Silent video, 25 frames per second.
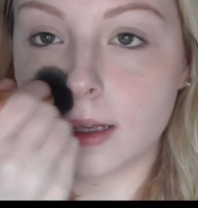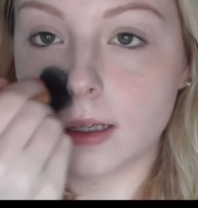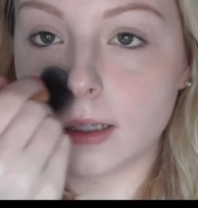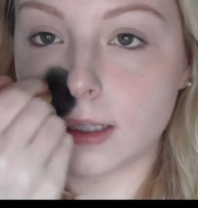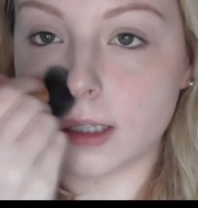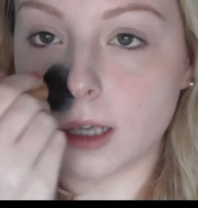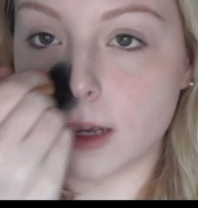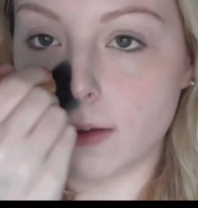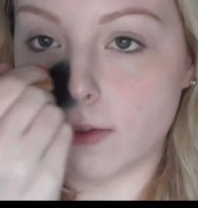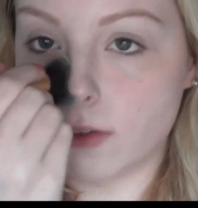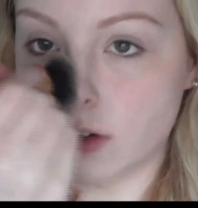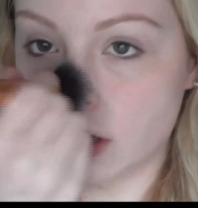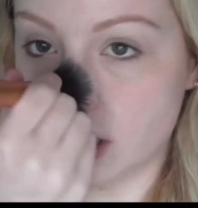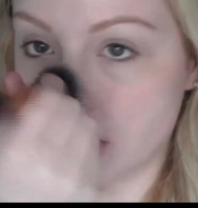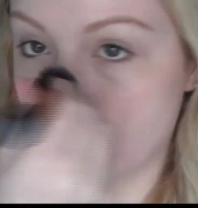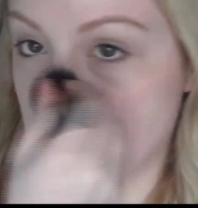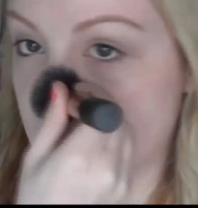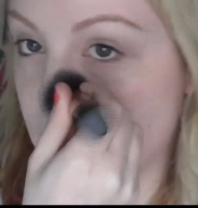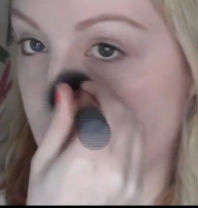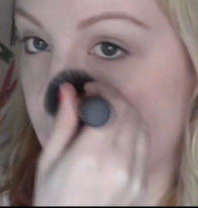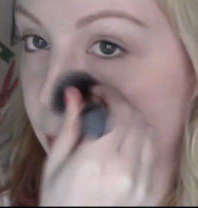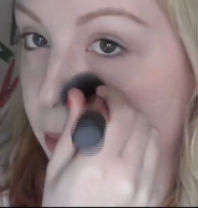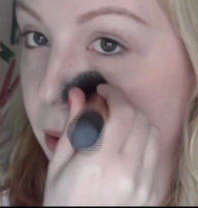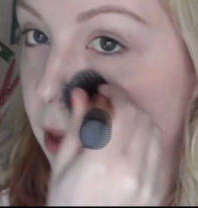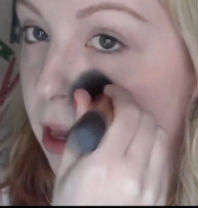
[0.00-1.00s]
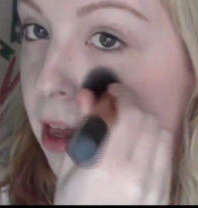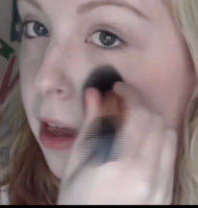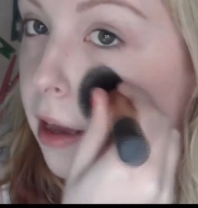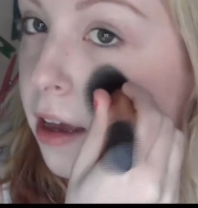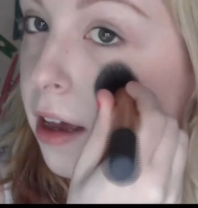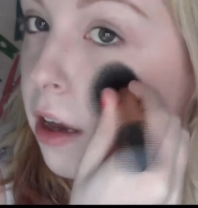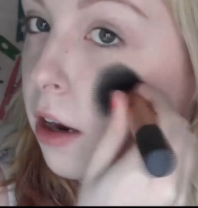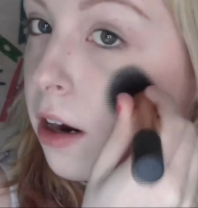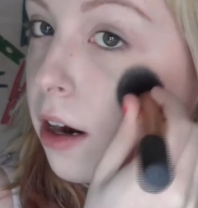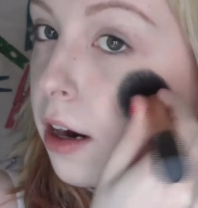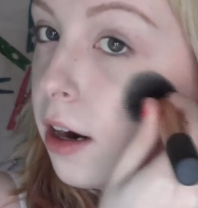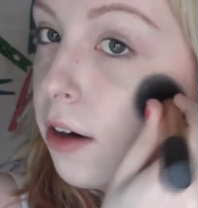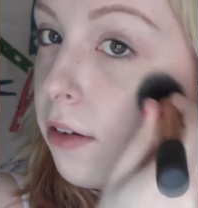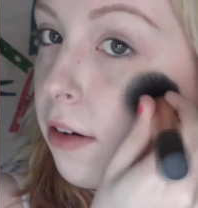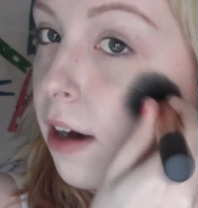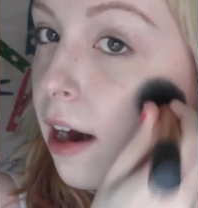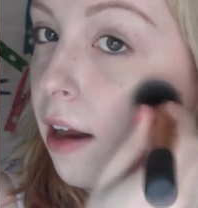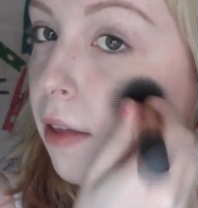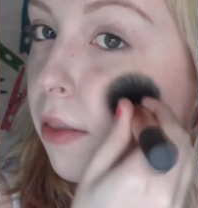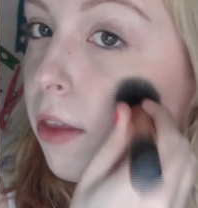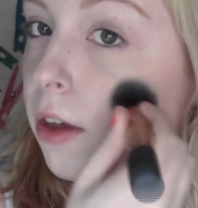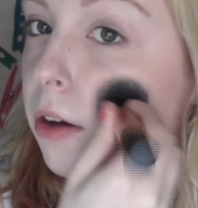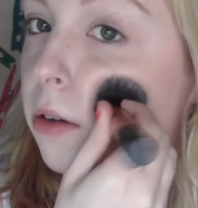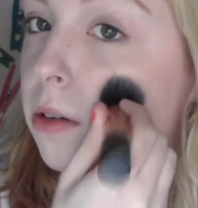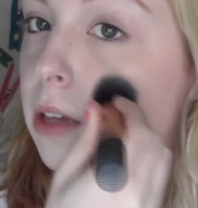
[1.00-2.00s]
So if you just dab it
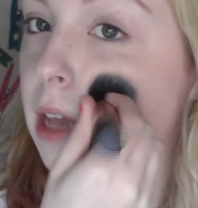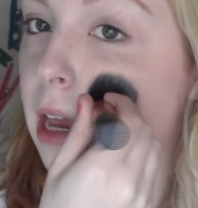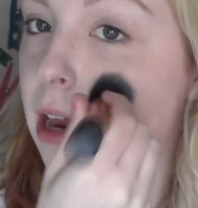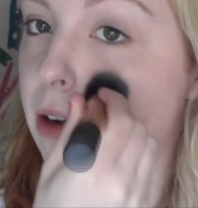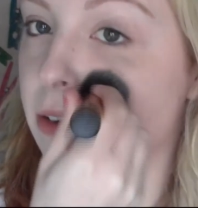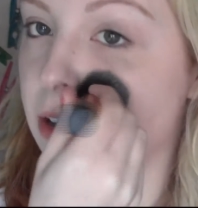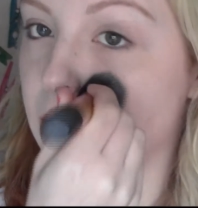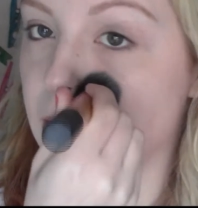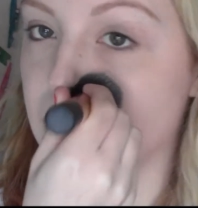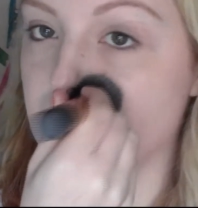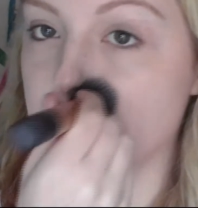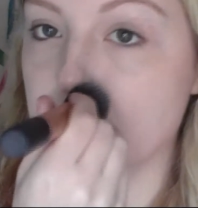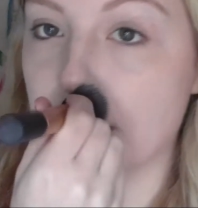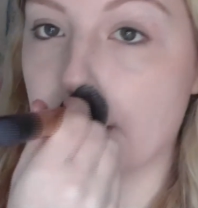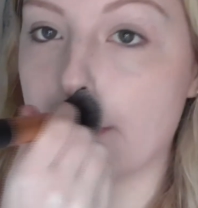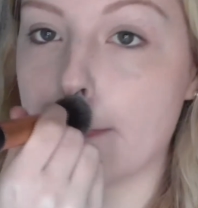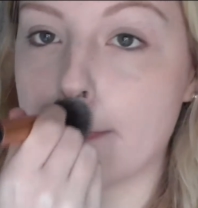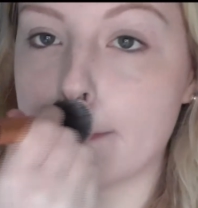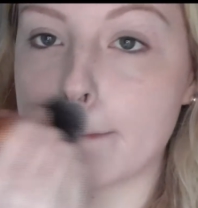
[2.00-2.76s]
around those areas,